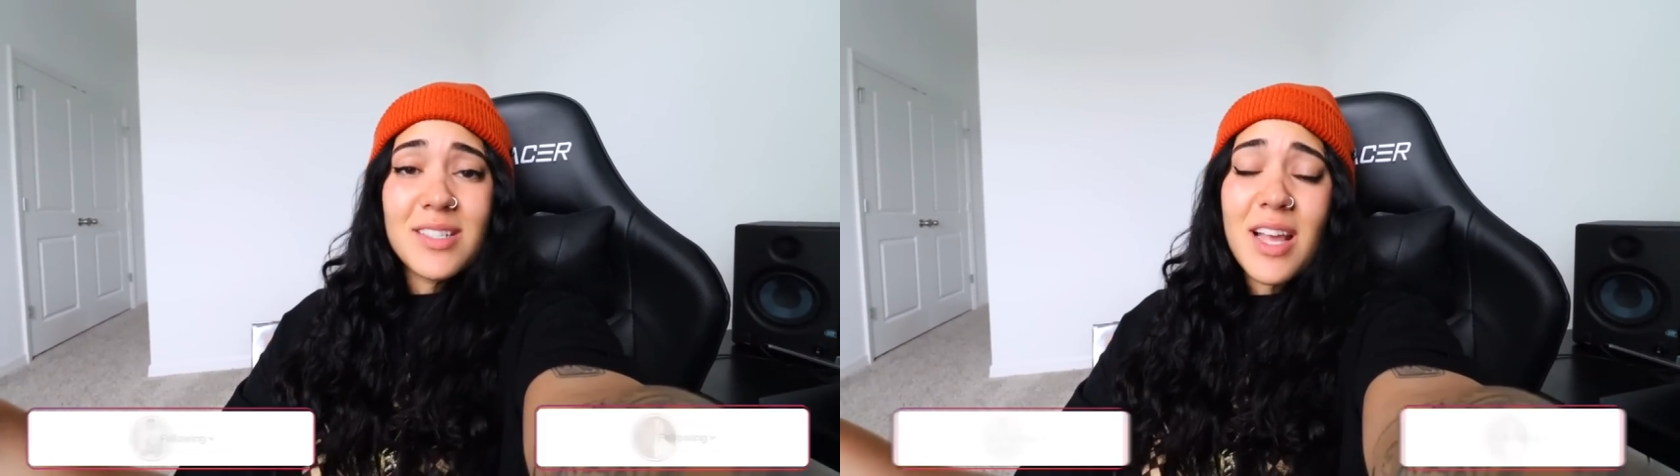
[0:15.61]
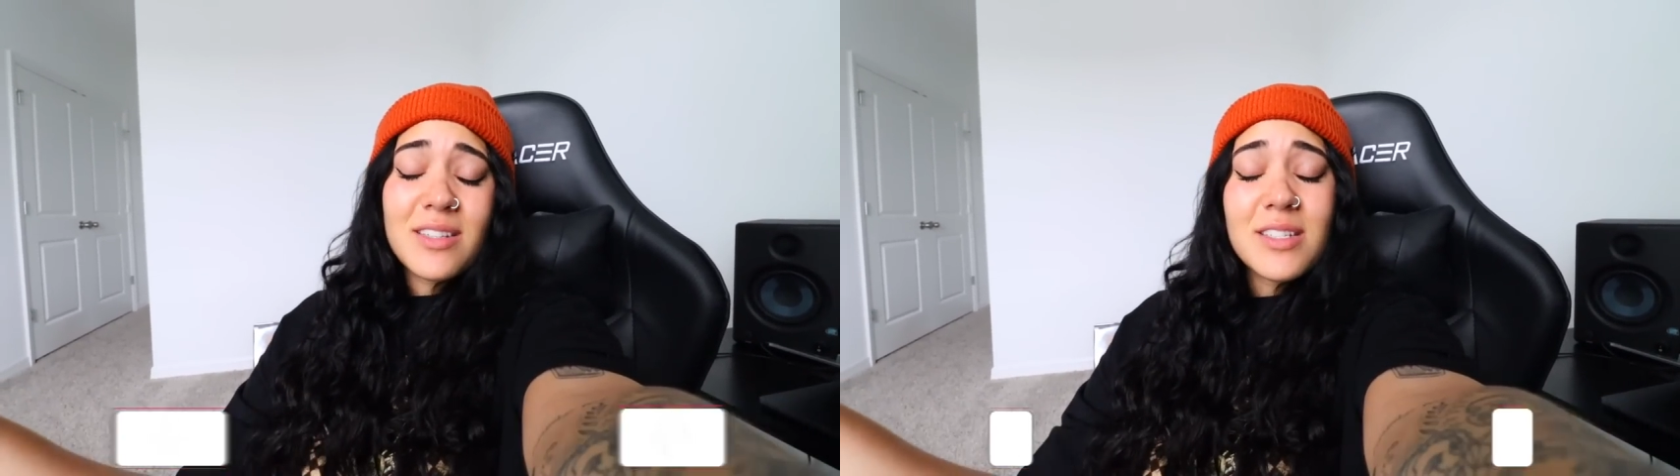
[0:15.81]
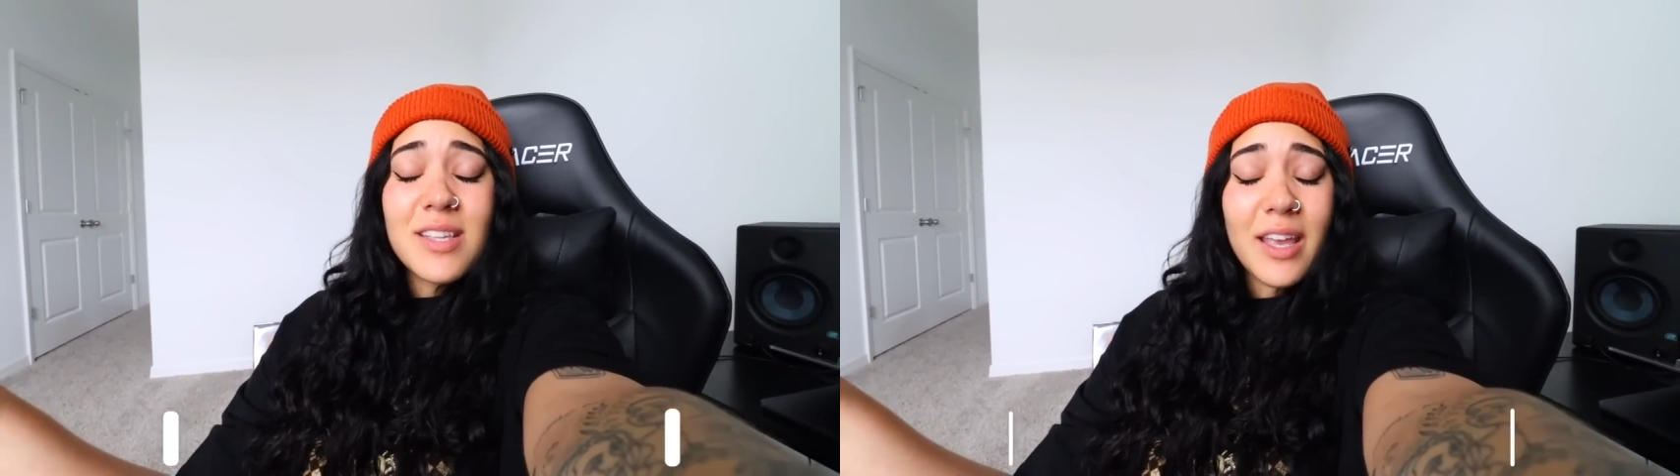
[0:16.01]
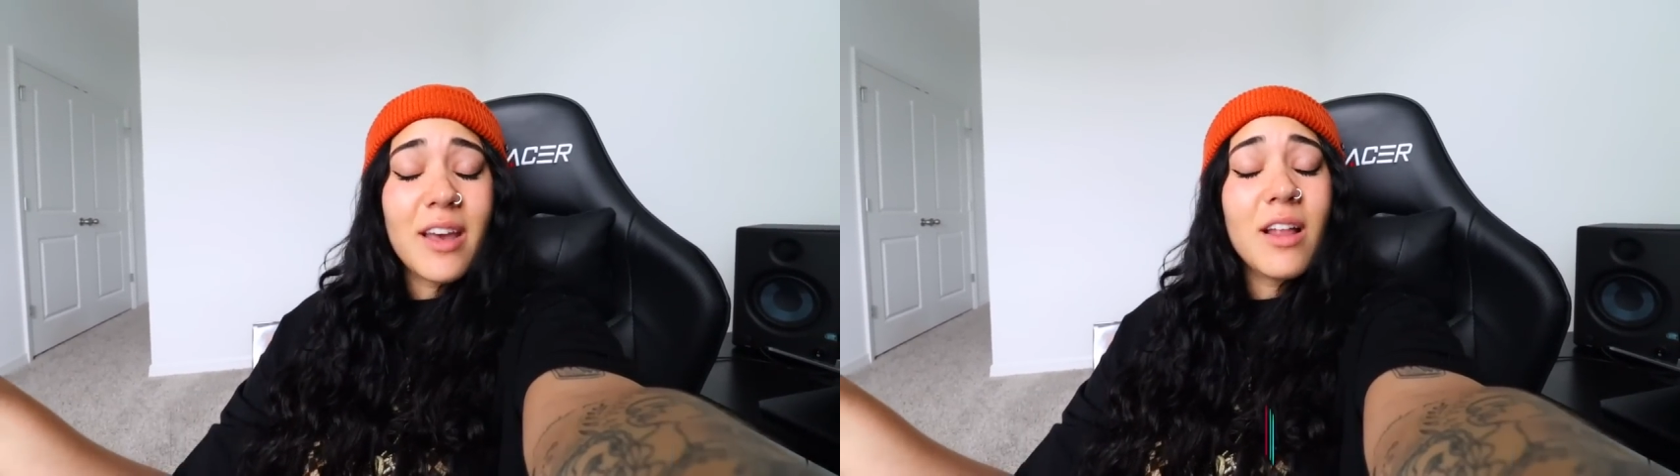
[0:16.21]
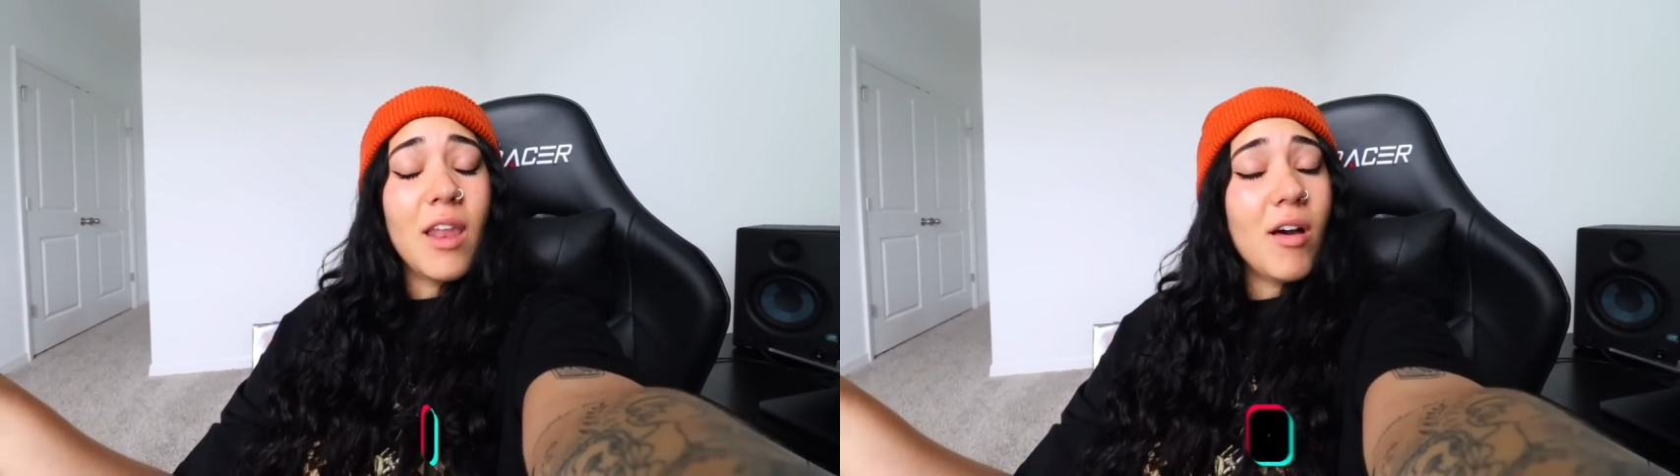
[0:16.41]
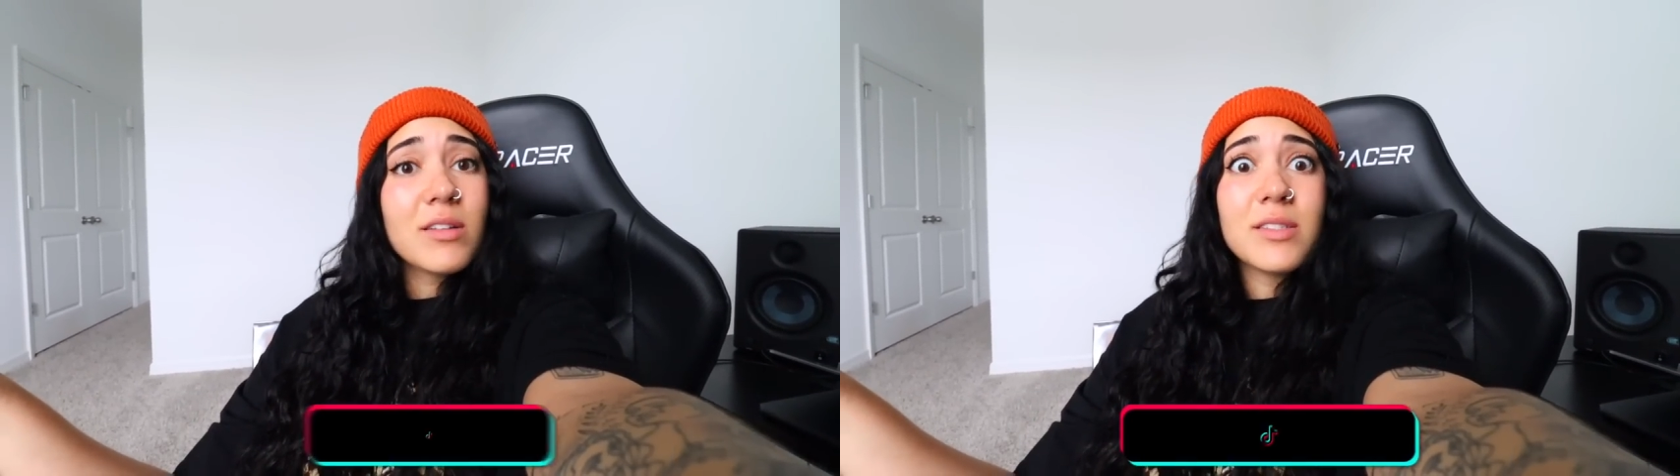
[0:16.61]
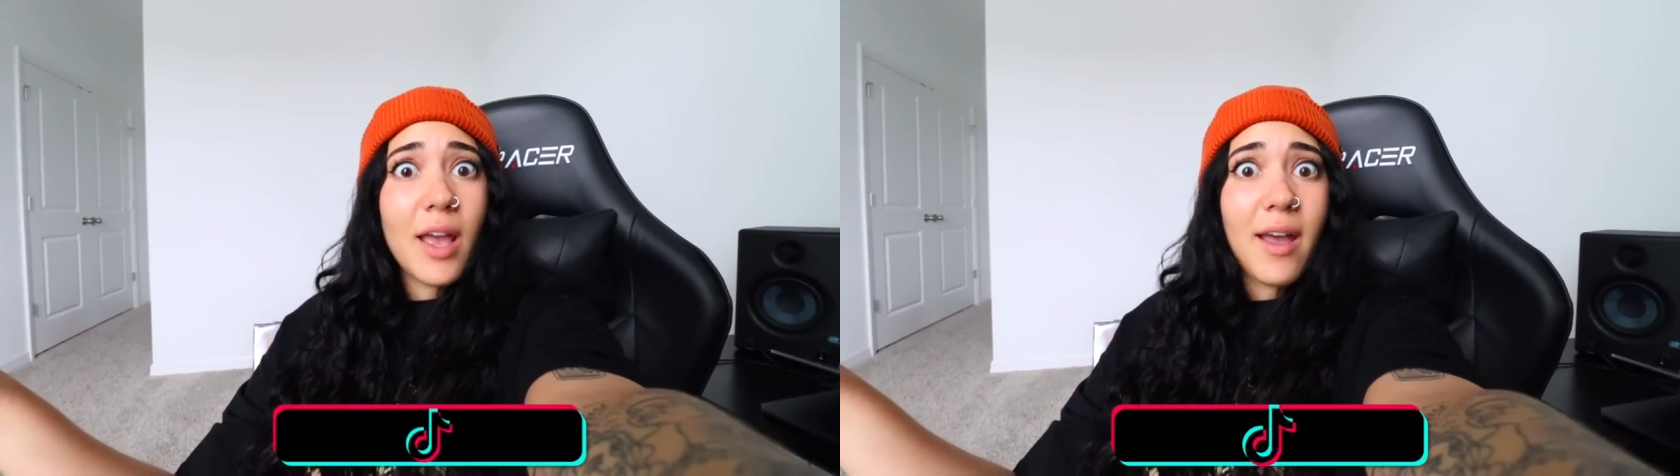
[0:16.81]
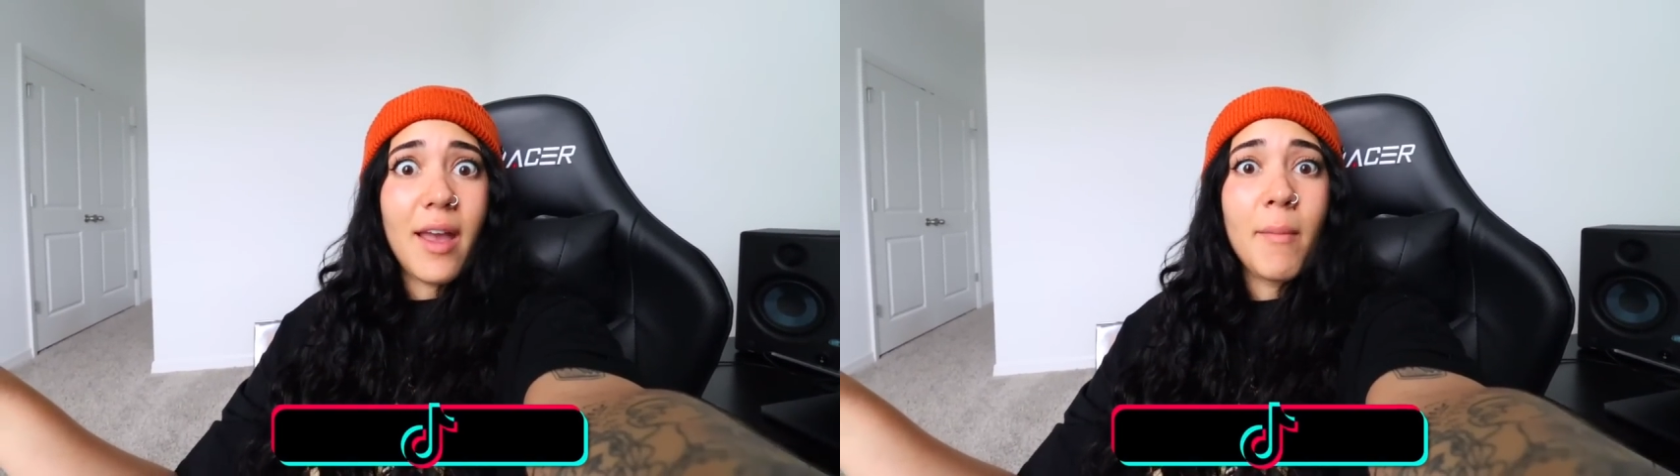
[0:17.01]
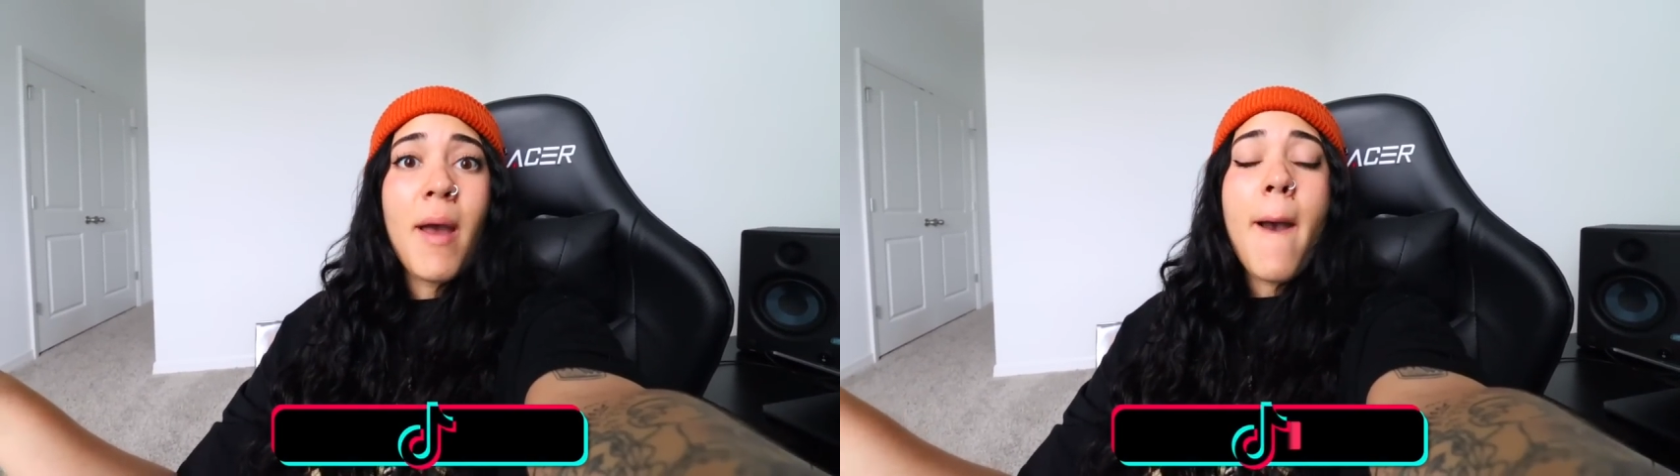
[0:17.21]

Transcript: he's actually taking a long time,